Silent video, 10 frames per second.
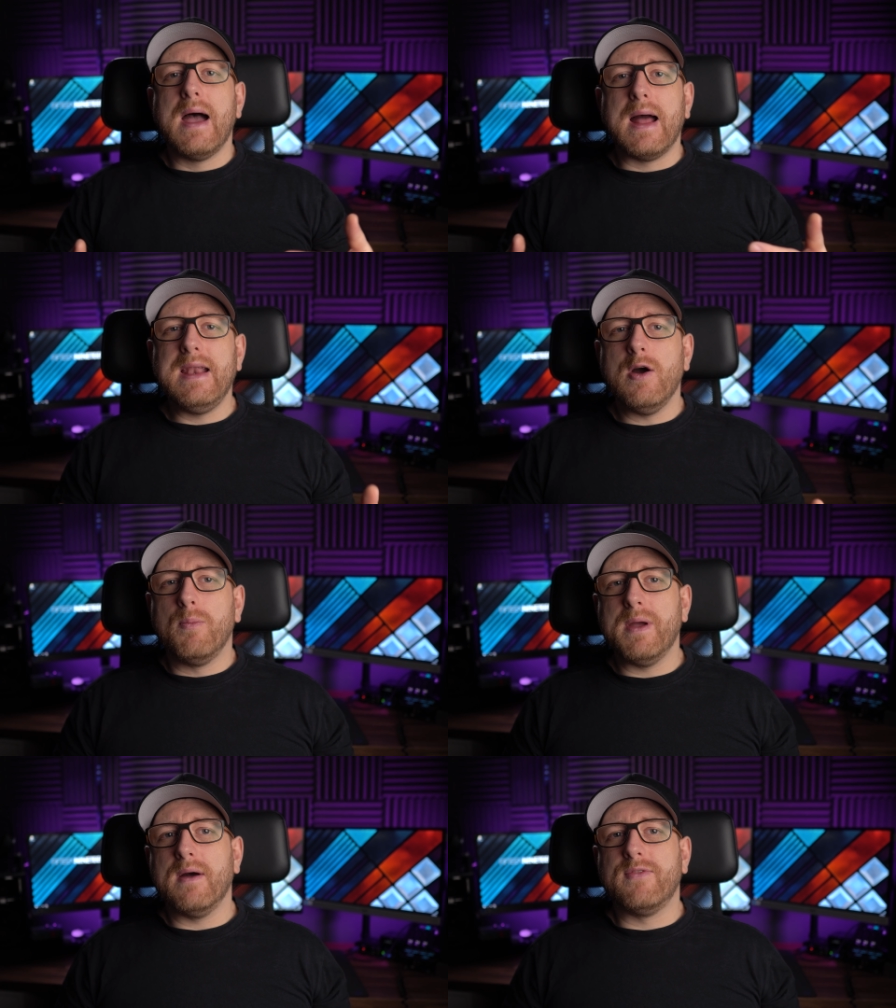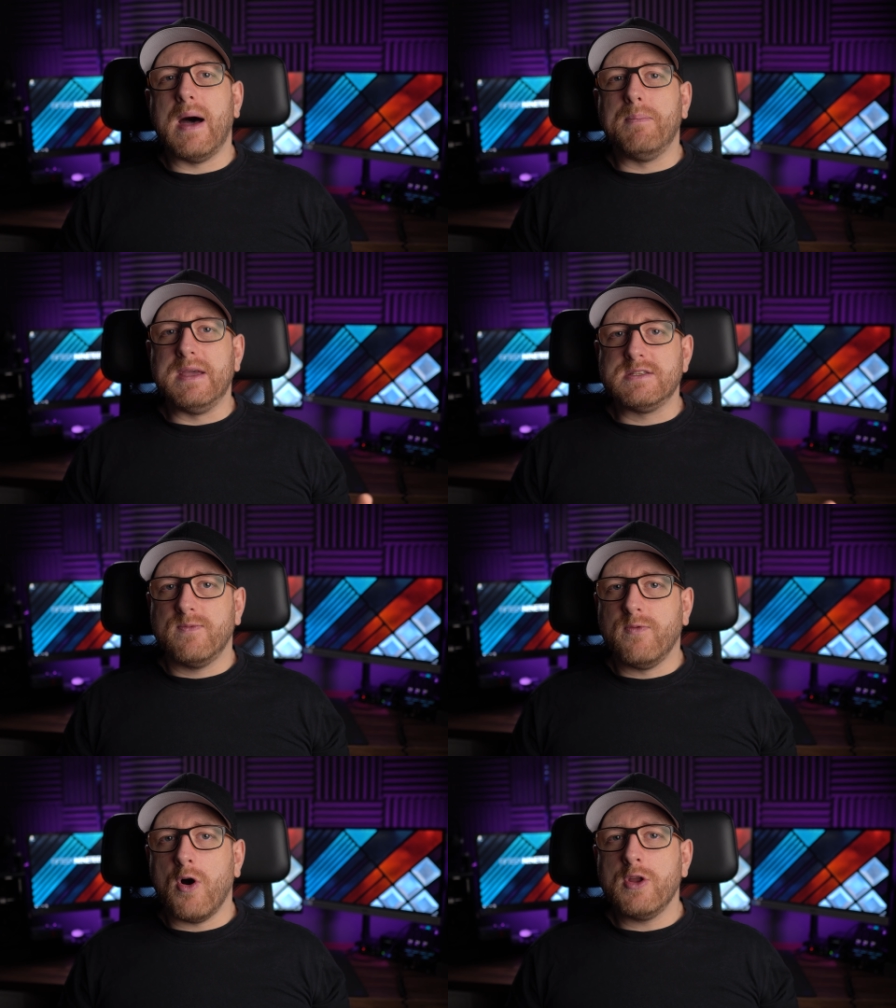a little bit of that bass
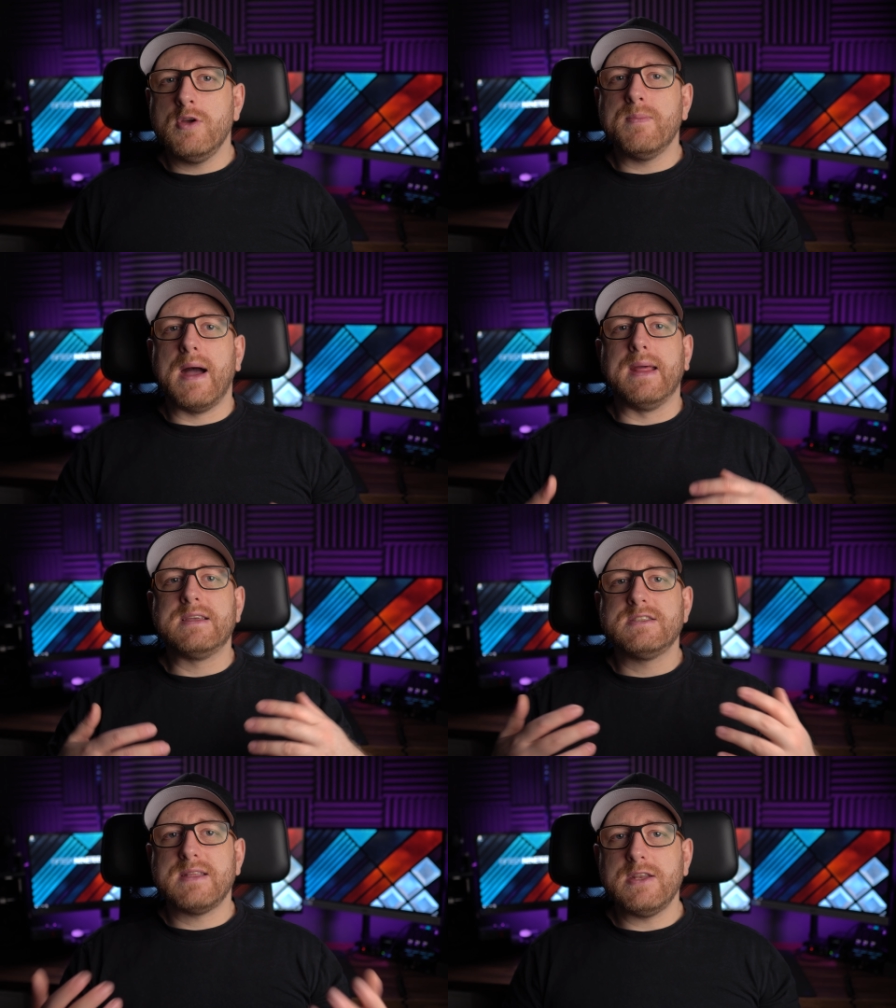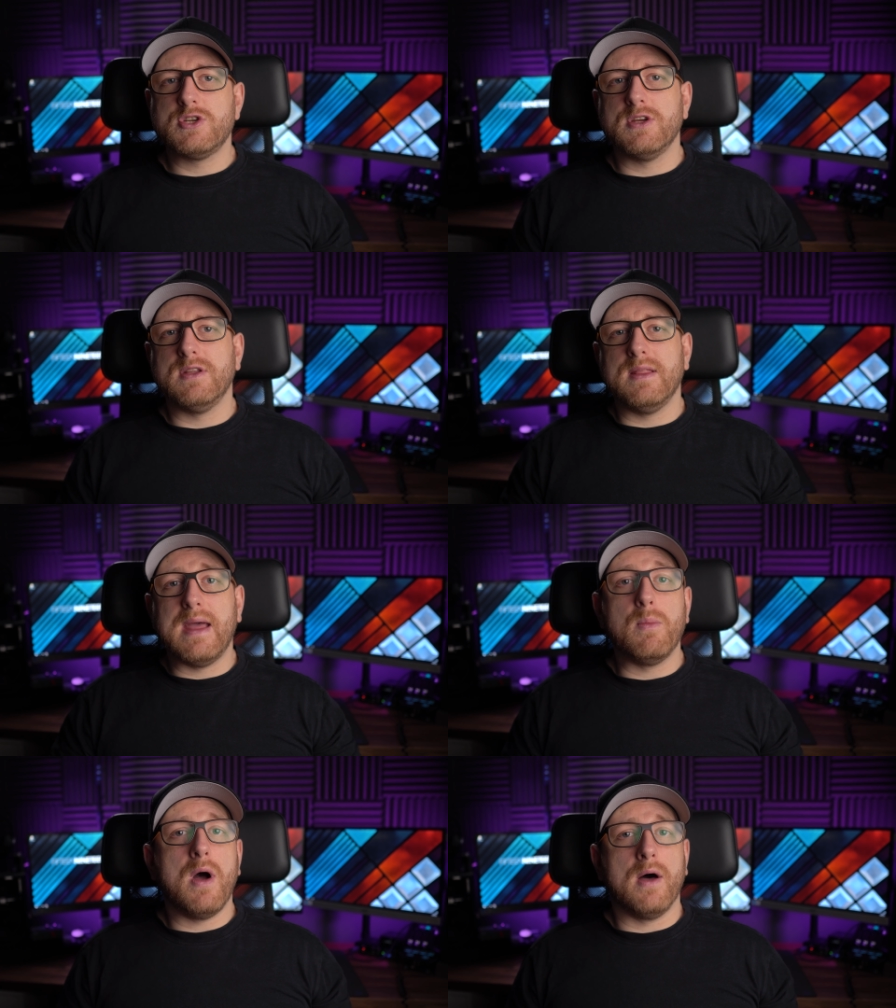volume and extension that
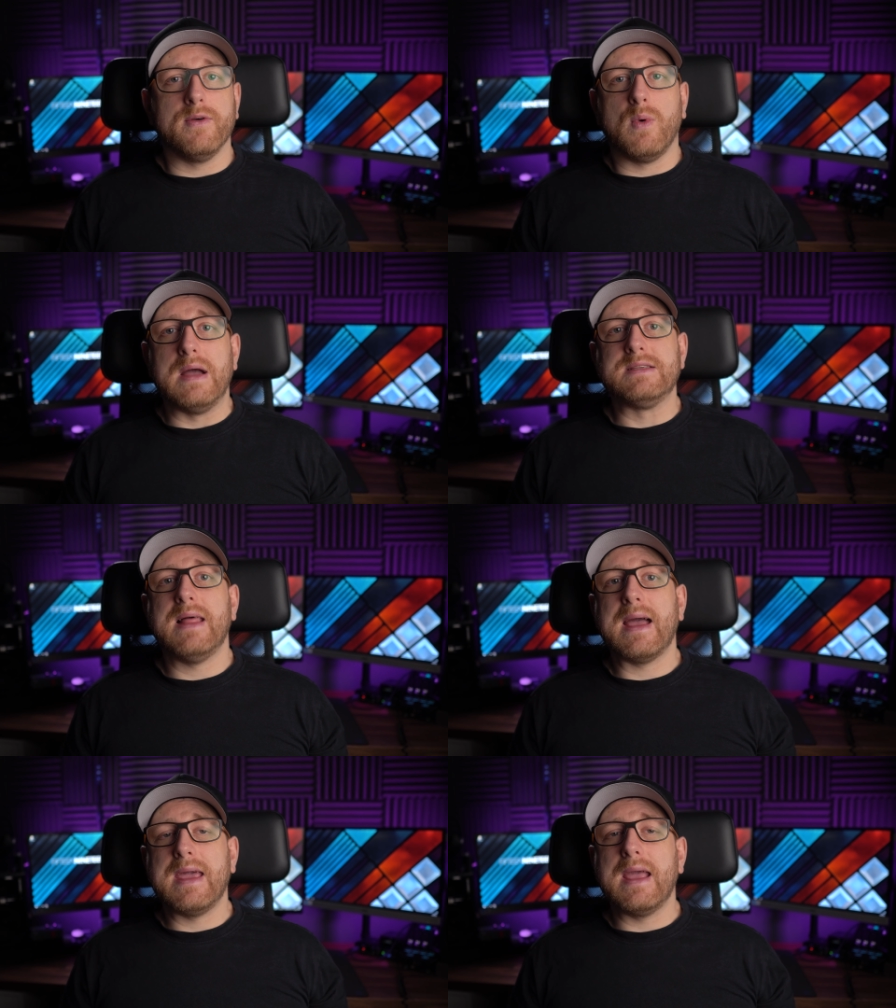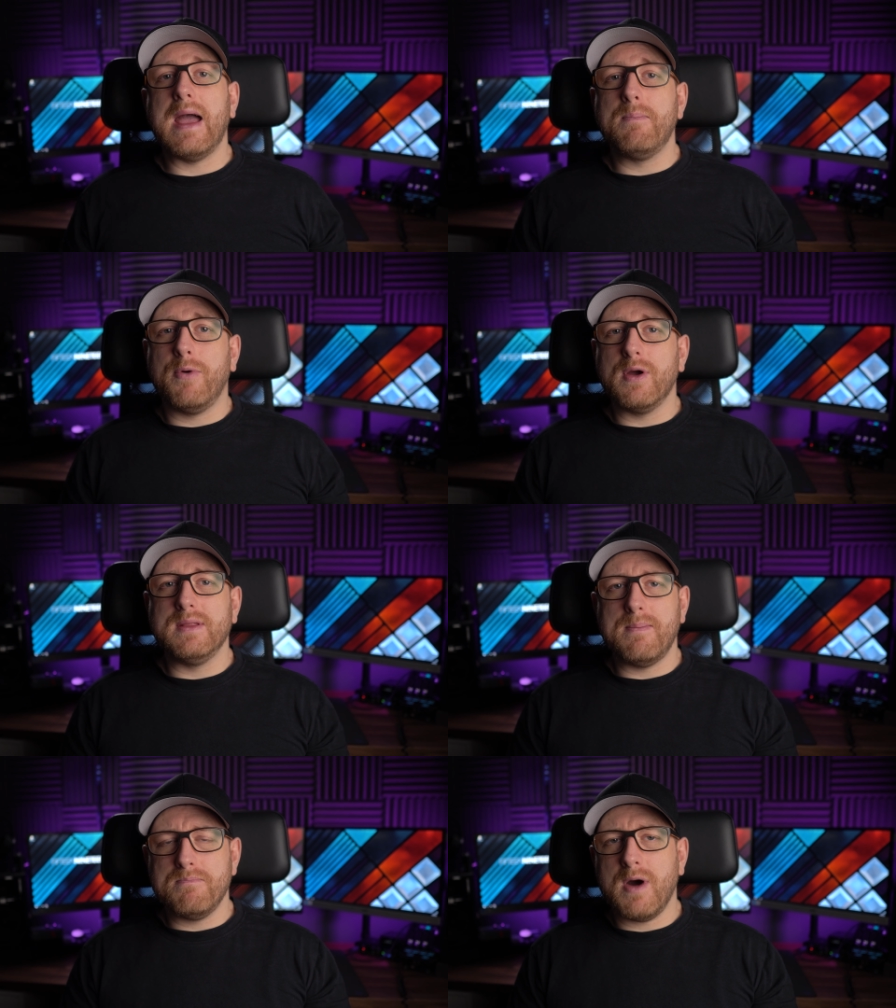they were otherwise lacking, and
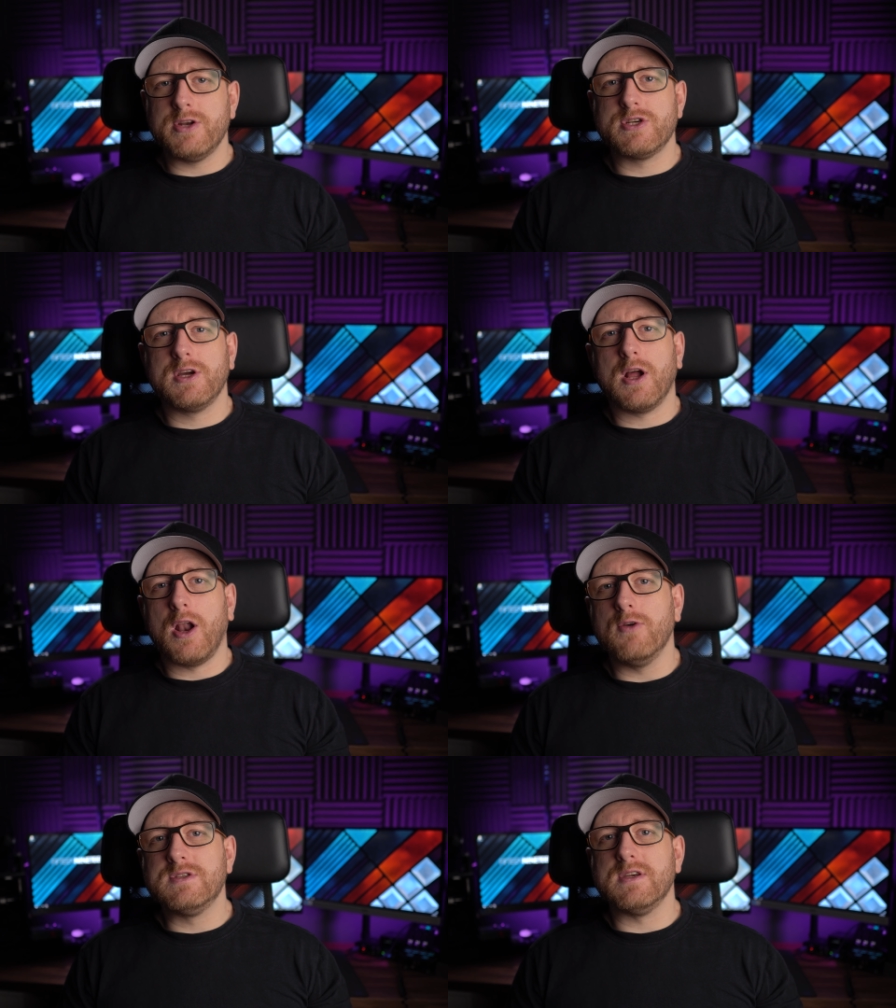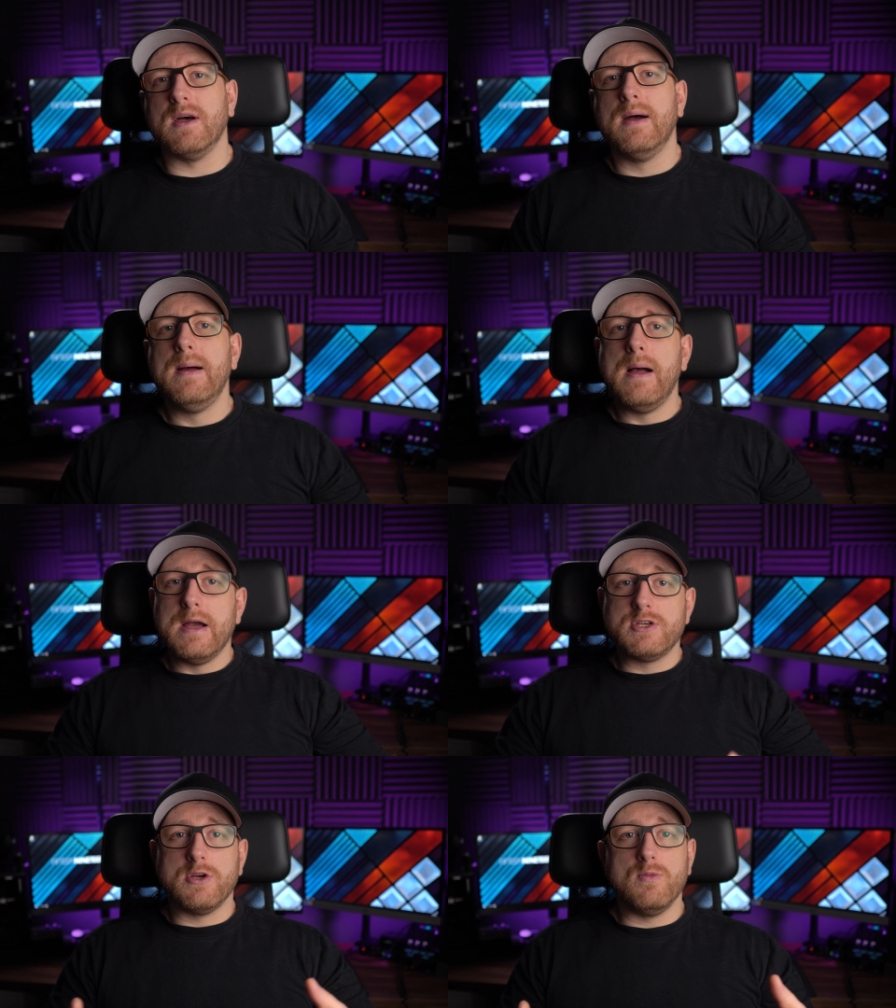putting them much closer
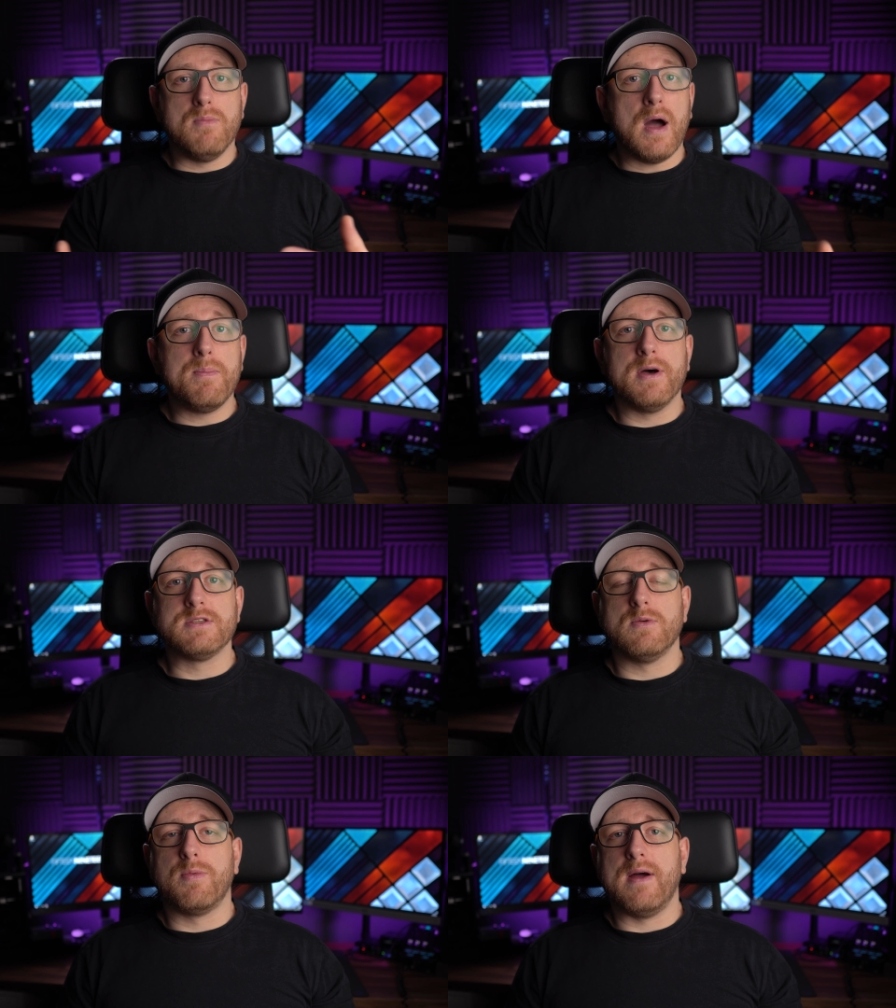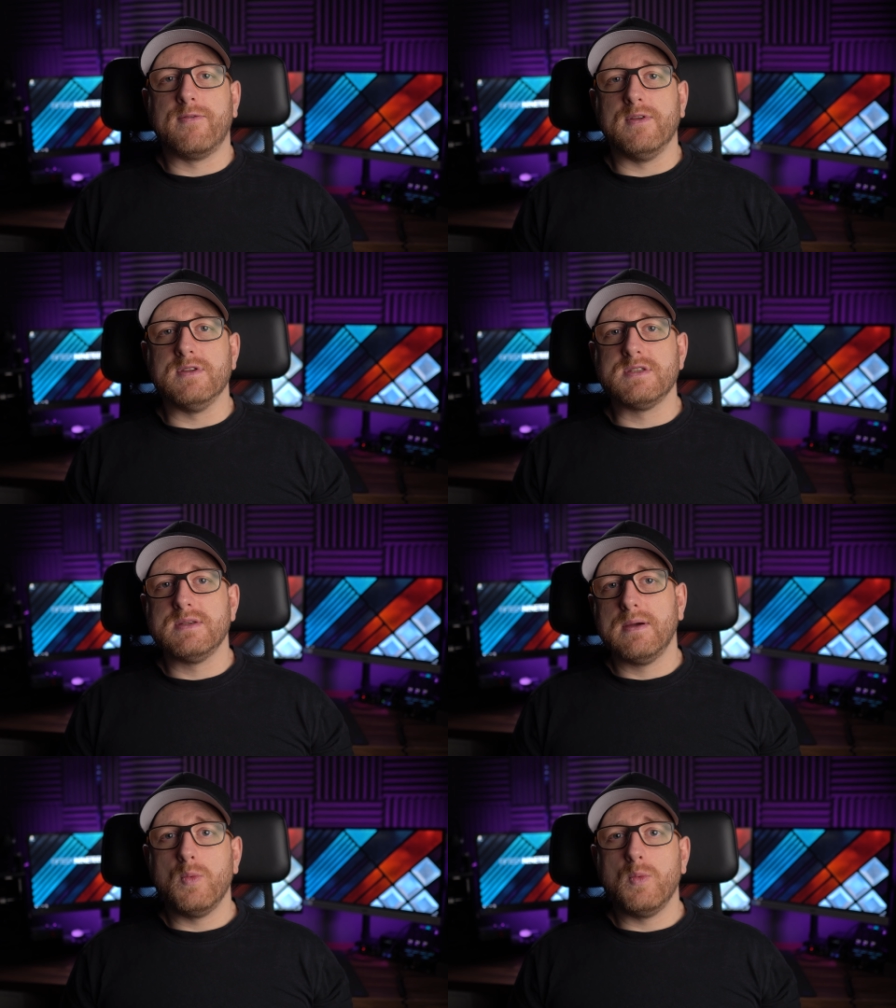to my personal preference.